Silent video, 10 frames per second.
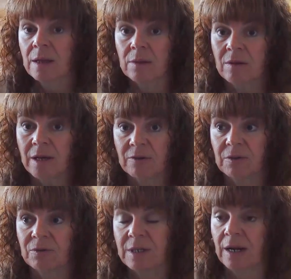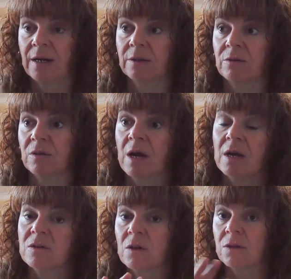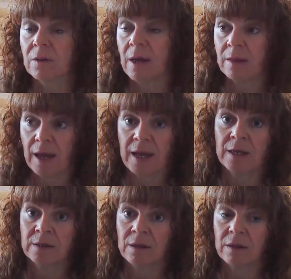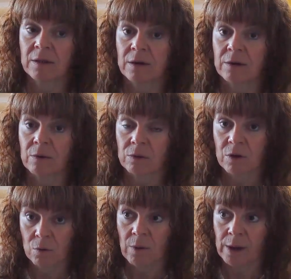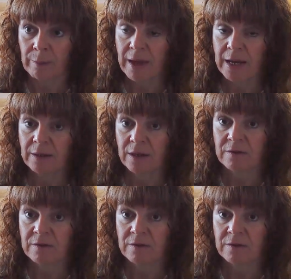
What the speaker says: They're like $50. So and they're well made.